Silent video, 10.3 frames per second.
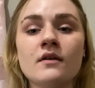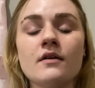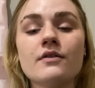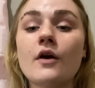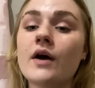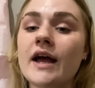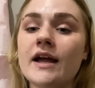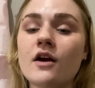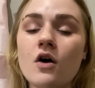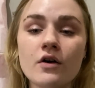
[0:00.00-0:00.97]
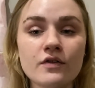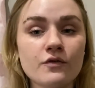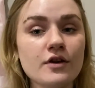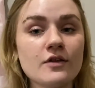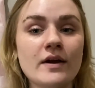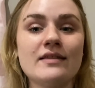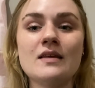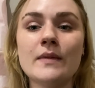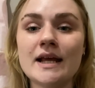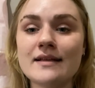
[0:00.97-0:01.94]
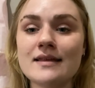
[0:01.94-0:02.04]
So a cost for a
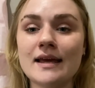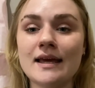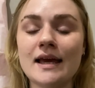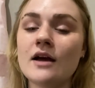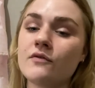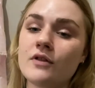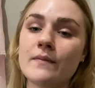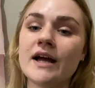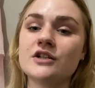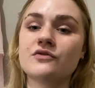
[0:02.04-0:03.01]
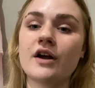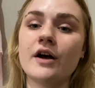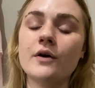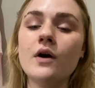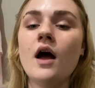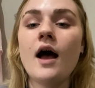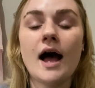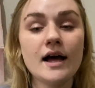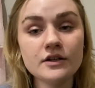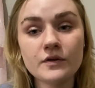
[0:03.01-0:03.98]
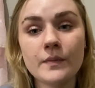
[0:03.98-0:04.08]
20-minute ticket for the metro
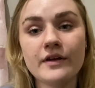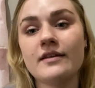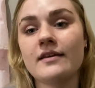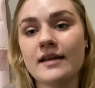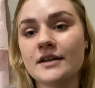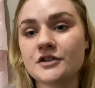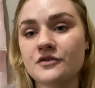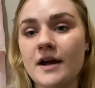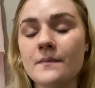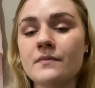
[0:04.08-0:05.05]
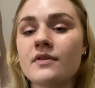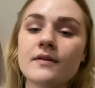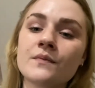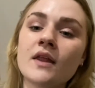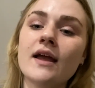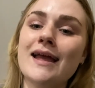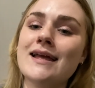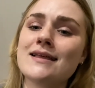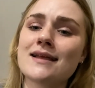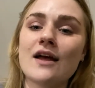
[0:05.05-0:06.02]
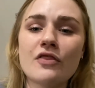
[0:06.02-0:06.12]
and for buses and trams
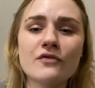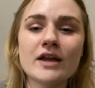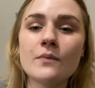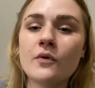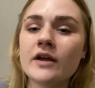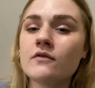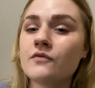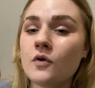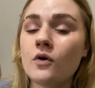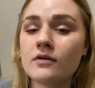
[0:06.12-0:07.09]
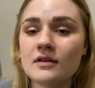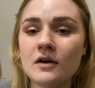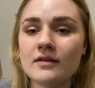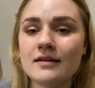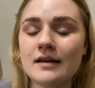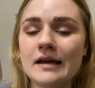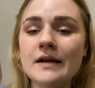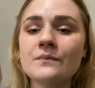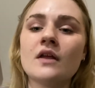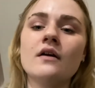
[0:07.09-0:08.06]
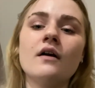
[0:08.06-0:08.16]
is 3.4 zloty,
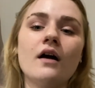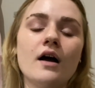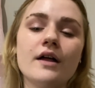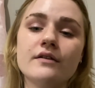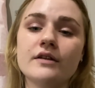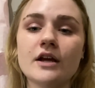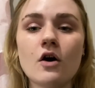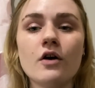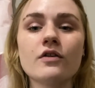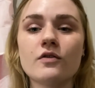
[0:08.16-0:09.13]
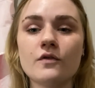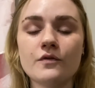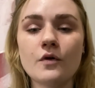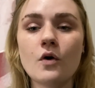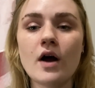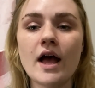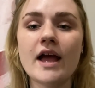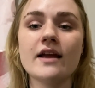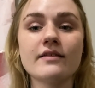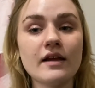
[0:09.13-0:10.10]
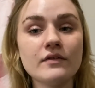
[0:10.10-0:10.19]
and the cost for a
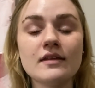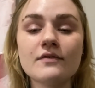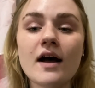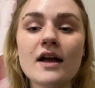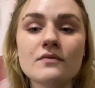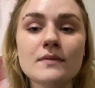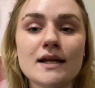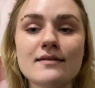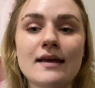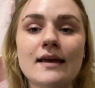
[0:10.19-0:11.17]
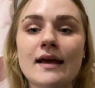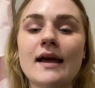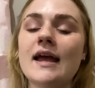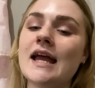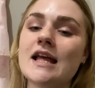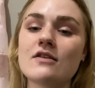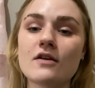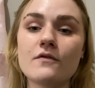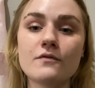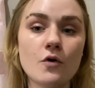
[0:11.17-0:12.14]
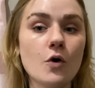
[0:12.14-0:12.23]
75-minute ticket is
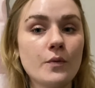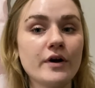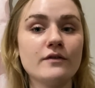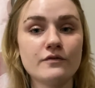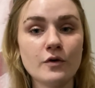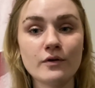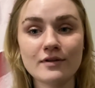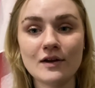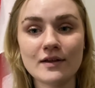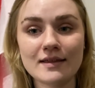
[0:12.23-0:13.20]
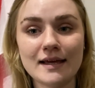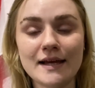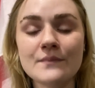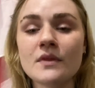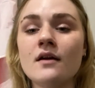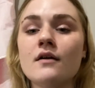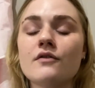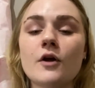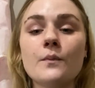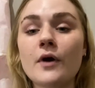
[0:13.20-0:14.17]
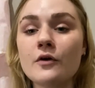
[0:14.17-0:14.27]
4.4 zloty. So
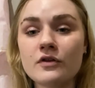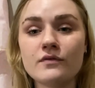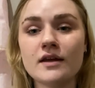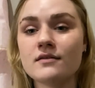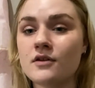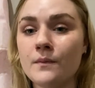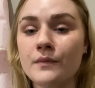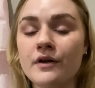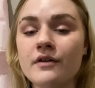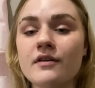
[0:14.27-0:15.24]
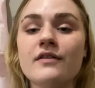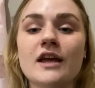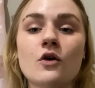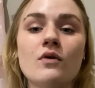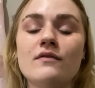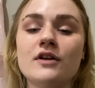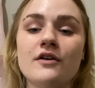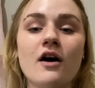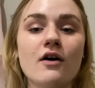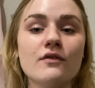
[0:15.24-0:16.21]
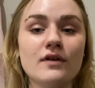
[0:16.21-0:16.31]
both of these numbers are the equivalent
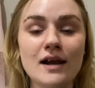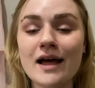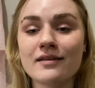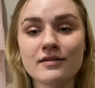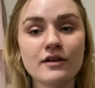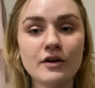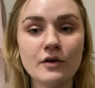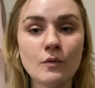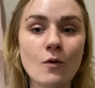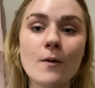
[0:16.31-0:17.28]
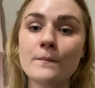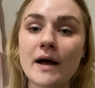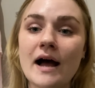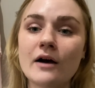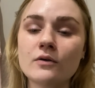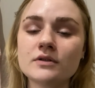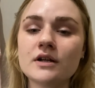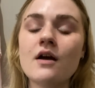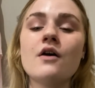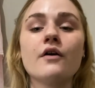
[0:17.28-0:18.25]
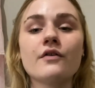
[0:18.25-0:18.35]
of less than £1.
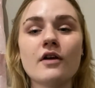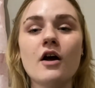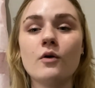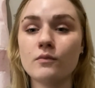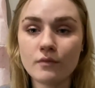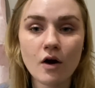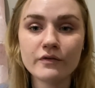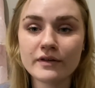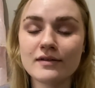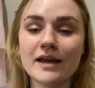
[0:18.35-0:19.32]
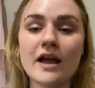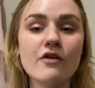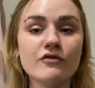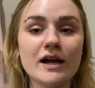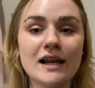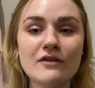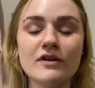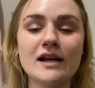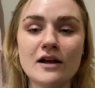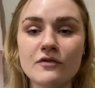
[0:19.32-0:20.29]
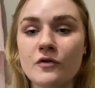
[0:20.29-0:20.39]
So obviously a really,
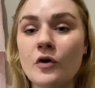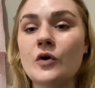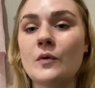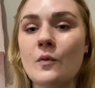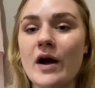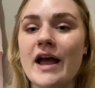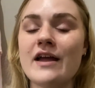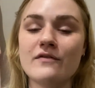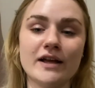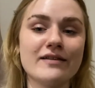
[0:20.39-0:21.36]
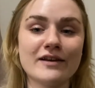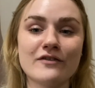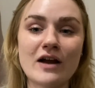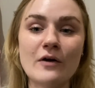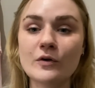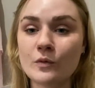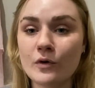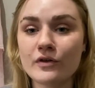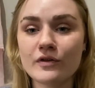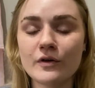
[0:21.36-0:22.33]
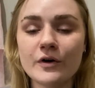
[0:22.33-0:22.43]
really affordable way of getting around
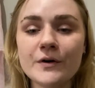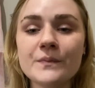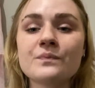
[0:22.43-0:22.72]
Warsaw.